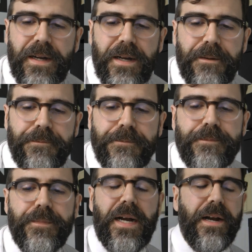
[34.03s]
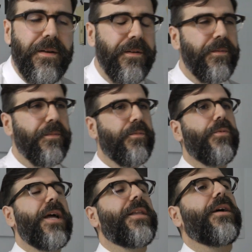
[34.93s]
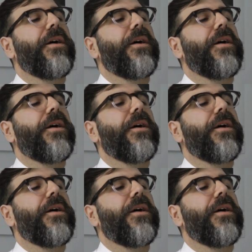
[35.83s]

Um, I read